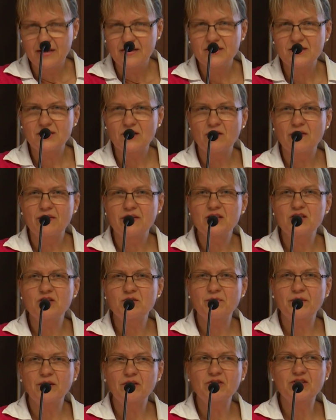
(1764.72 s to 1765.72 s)
So, the
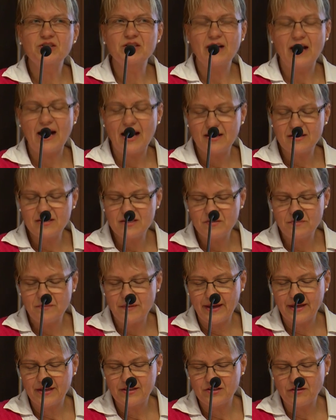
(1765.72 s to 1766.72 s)
spiritual
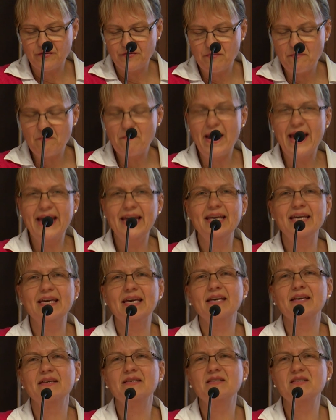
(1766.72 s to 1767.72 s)
aspect of
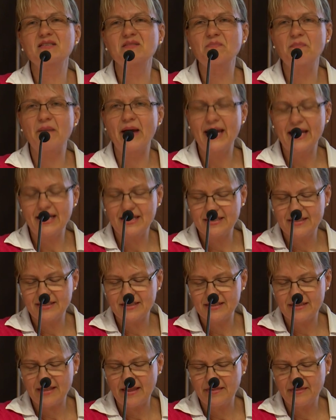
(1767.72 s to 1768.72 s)
making
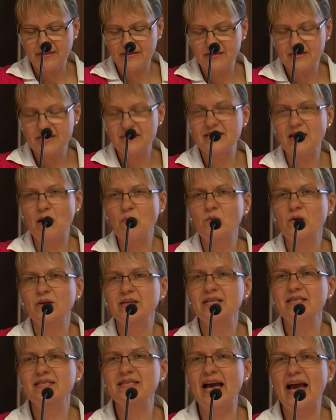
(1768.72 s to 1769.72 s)
space that someone
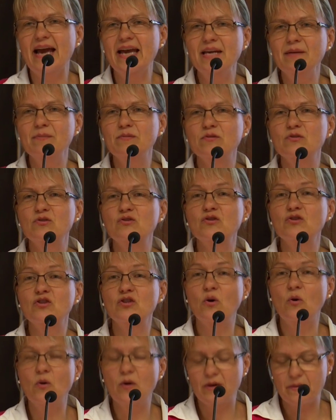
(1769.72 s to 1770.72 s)
is able to
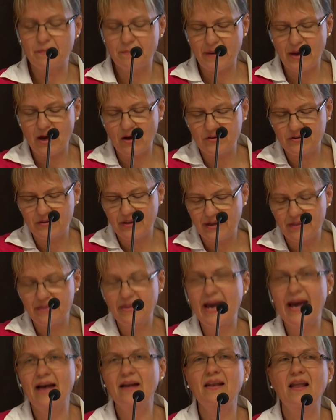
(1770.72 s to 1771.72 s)
talk about
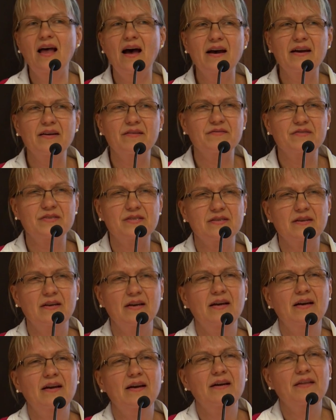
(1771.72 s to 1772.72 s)
their lives,
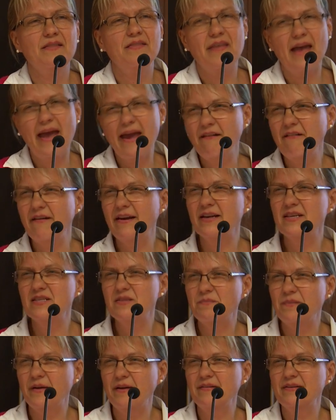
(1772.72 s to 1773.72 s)
their
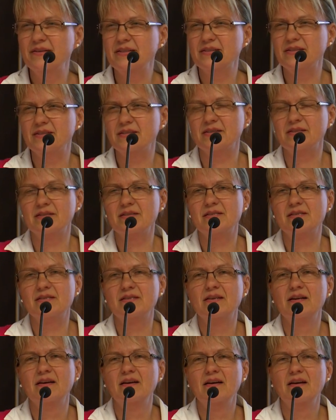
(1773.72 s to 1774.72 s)

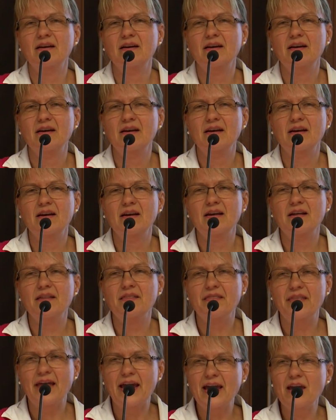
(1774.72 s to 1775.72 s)
experiences,
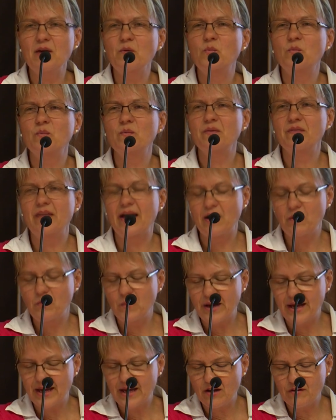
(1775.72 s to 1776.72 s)
they, their
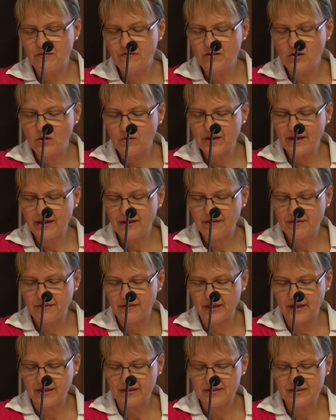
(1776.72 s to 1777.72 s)
way of looking
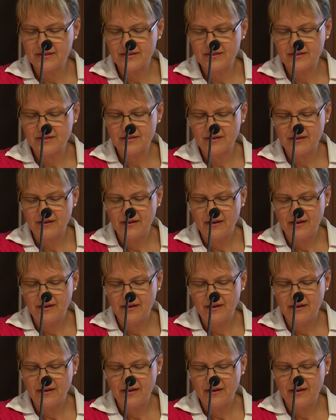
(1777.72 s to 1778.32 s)
things,